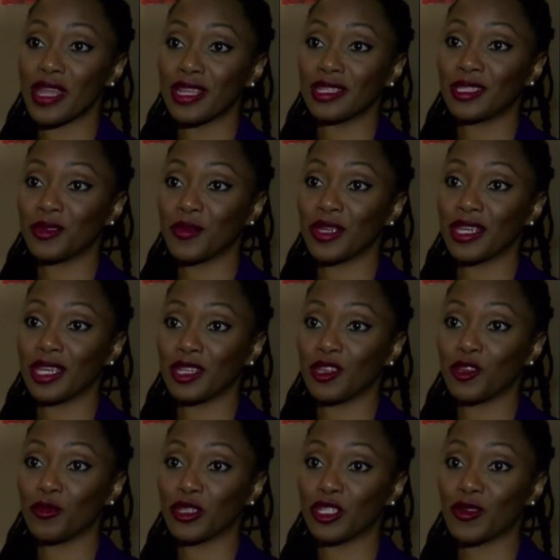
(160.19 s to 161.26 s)
to begin
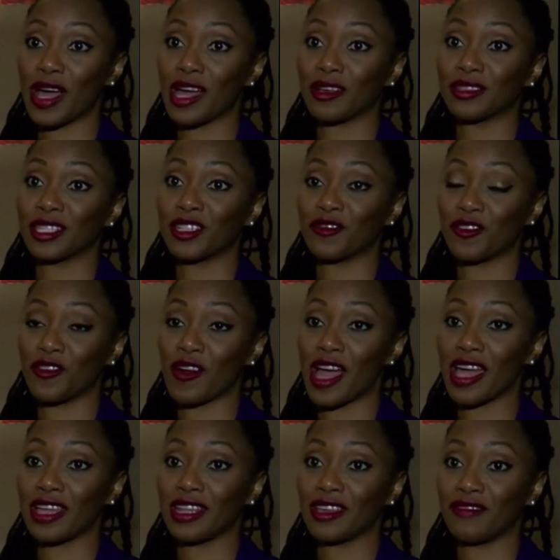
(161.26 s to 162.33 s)
human trials in a
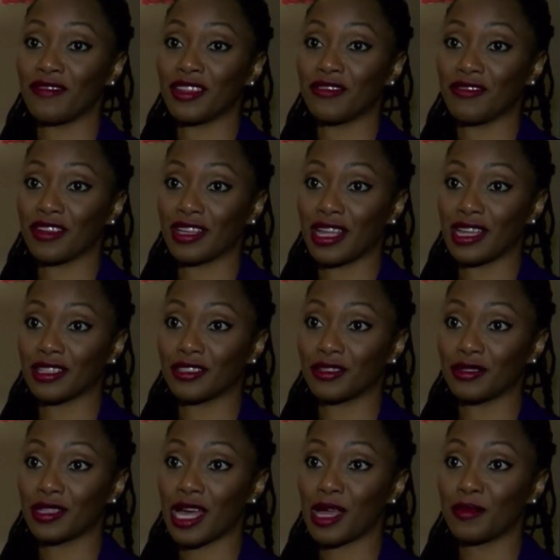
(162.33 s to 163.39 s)
variety of different cancer
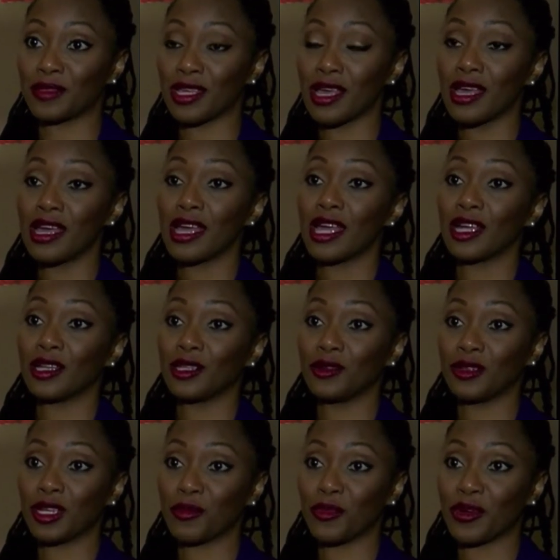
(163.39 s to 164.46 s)
types,
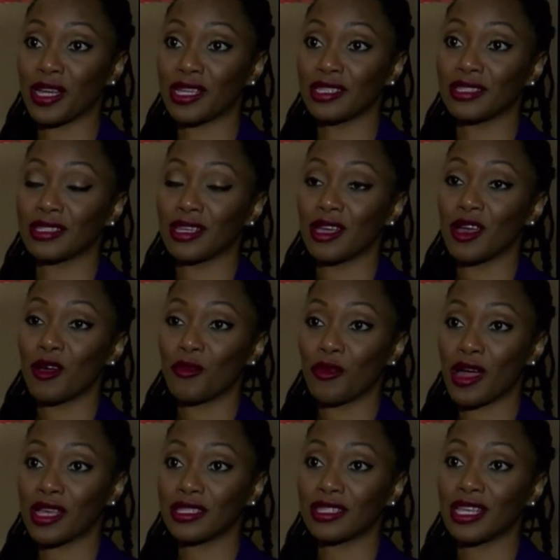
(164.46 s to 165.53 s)
including breast
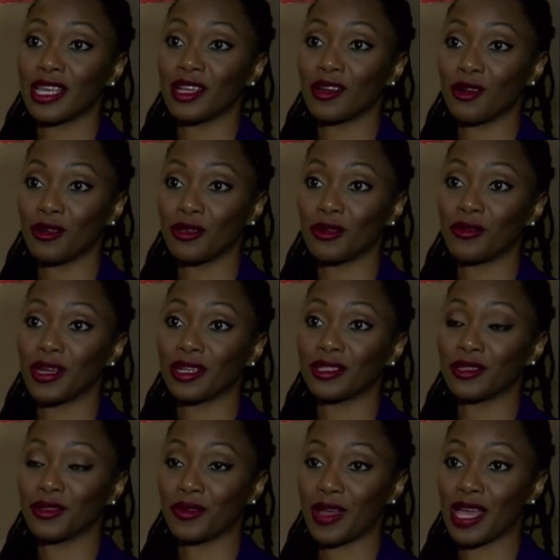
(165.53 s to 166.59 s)
prostate,
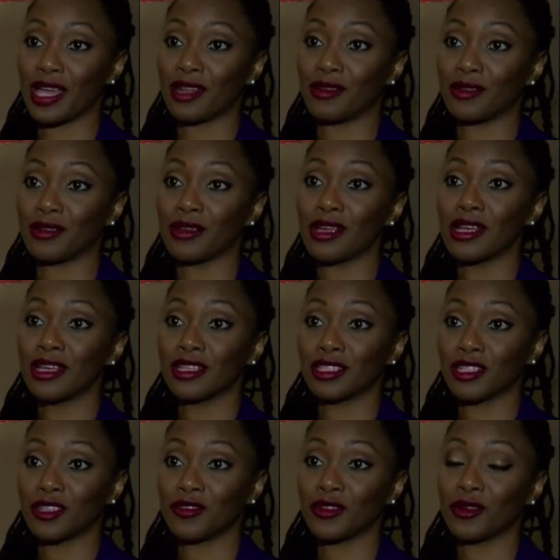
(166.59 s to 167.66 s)
colorectal, anal,
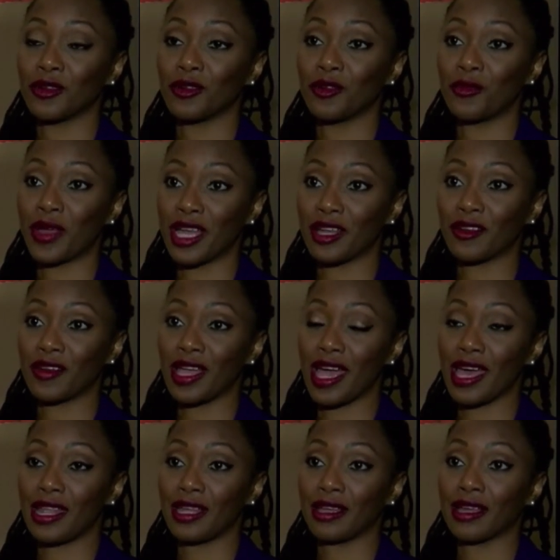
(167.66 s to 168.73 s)
cervical,
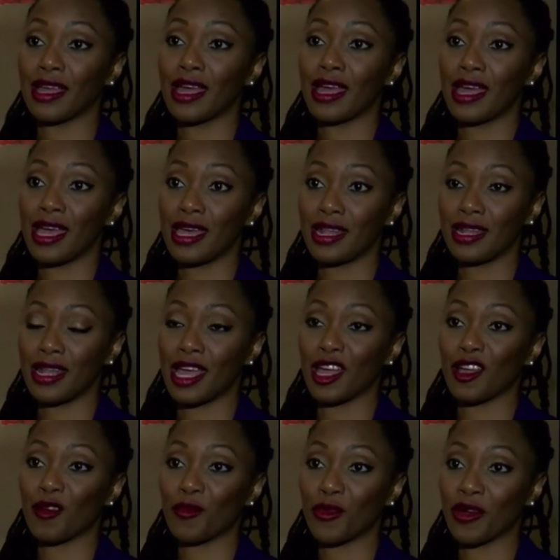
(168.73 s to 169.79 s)
pancreatic, head and neck,
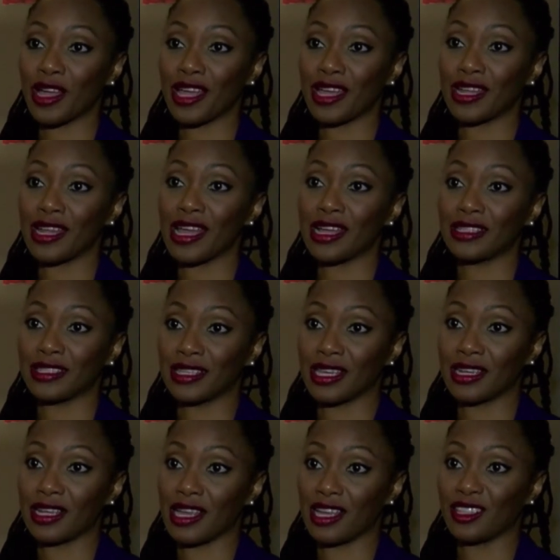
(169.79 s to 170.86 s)
brain, and skin
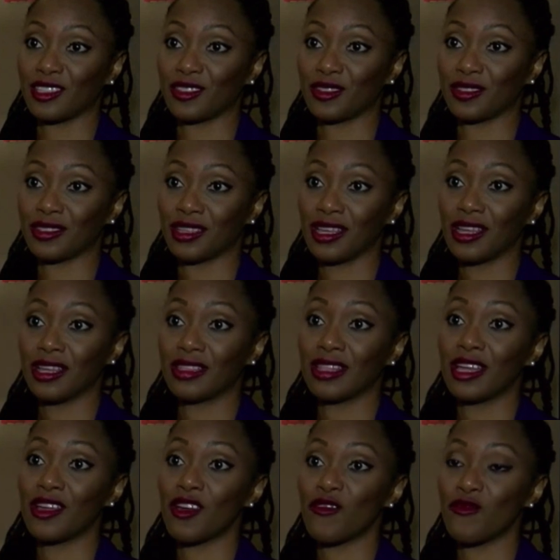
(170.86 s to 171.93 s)
cancers.
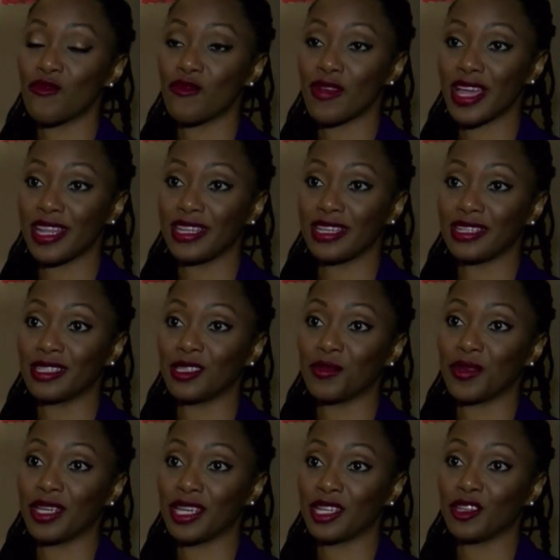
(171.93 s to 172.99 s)
They are ready to
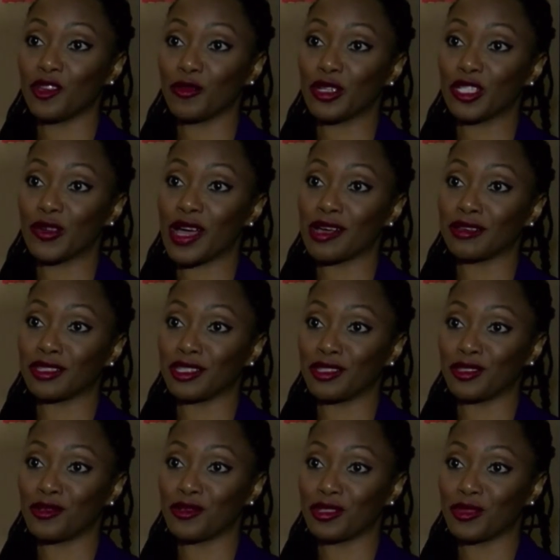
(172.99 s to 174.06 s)
begin human trials as
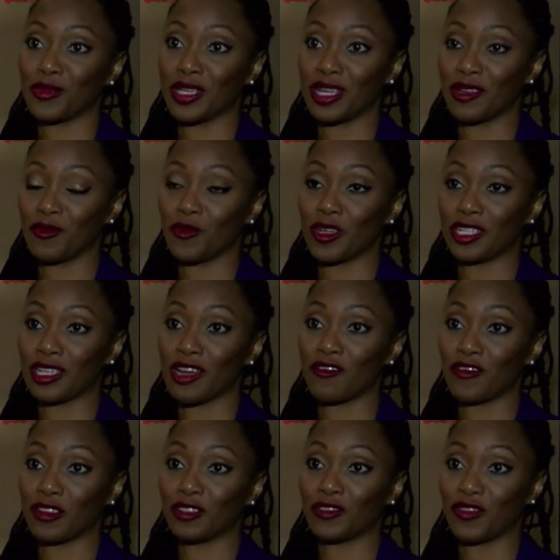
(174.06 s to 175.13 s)
soon as we can reach our
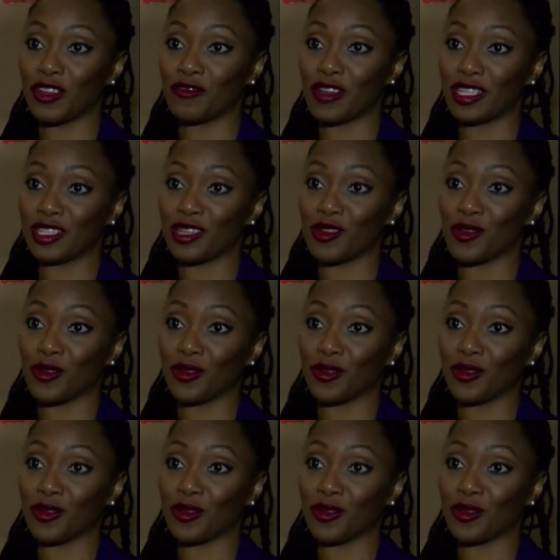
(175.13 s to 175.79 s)
first fundraising goal.